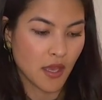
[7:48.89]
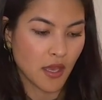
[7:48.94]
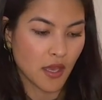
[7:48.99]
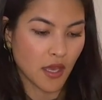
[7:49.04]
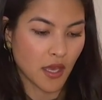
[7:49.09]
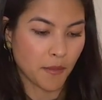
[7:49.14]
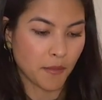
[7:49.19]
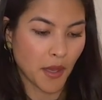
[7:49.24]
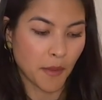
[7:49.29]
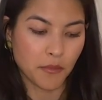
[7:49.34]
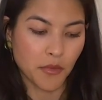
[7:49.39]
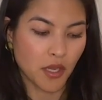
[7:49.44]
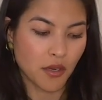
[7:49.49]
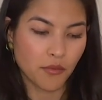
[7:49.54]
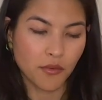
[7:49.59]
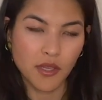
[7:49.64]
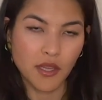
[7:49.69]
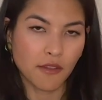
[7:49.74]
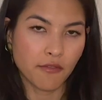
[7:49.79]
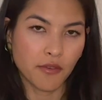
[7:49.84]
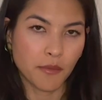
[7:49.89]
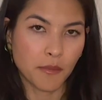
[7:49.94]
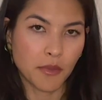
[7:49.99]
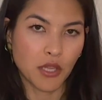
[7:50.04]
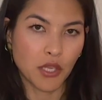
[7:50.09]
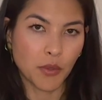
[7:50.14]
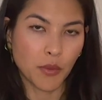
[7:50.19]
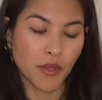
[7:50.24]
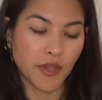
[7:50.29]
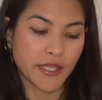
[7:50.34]
I'm not really
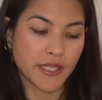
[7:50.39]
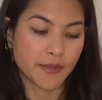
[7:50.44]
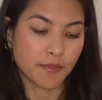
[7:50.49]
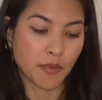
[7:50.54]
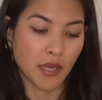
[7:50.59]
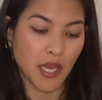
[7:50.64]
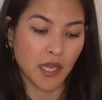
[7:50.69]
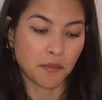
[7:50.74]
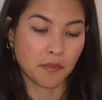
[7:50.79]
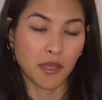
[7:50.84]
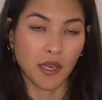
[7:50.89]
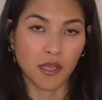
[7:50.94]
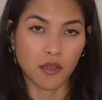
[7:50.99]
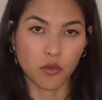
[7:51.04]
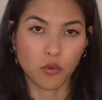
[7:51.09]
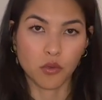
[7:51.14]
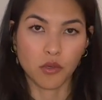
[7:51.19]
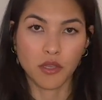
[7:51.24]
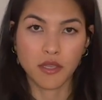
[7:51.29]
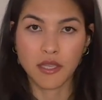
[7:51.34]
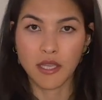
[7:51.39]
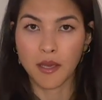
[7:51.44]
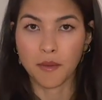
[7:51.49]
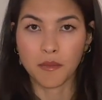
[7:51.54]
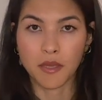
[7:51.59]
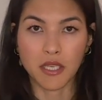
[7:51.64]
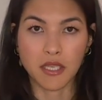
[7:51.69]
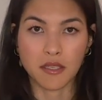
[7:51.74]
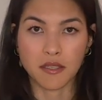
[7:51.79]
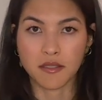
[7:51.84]
familiar with this brand, but I googled them
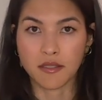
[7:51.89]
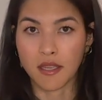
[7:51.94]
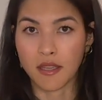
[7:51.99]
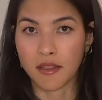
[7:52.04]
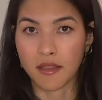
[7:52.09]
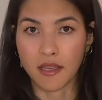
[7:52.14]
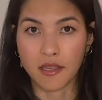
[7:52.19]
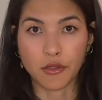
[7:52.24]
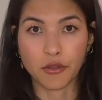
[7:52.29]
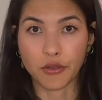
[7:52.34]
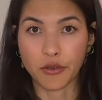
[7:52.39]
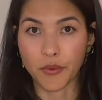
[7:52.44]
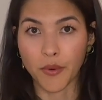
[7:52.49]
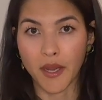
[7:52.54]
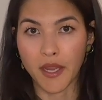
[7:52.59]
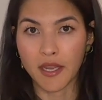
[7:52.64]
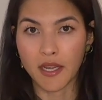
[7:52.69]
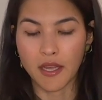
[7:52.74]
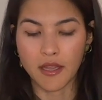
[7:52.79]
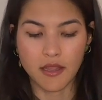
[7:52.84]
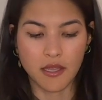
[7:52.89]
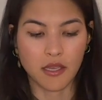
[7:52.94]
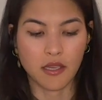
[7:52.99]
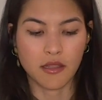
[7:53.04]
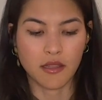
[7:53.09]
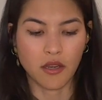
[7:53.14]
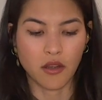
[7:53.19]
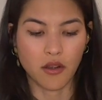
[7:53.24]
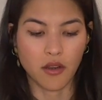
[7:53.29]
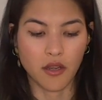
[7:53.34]
and they look great. I think
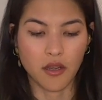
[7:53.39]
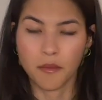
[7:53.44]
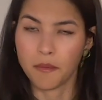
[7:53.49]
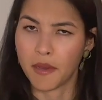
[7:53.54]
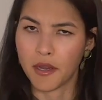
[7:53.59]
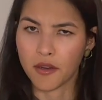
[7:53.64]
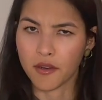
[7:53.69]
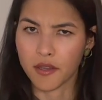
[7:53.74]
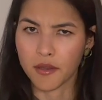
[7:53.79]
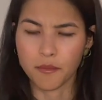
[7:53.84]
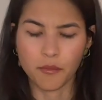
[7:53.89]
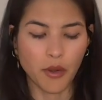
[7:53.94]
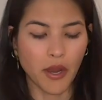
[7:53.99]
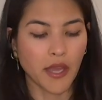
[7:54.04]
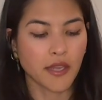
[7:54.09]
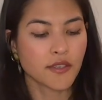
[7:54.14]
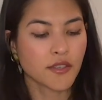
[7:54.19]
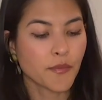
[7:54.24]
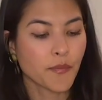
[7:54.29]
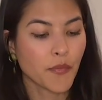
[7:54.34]
they're an American brand.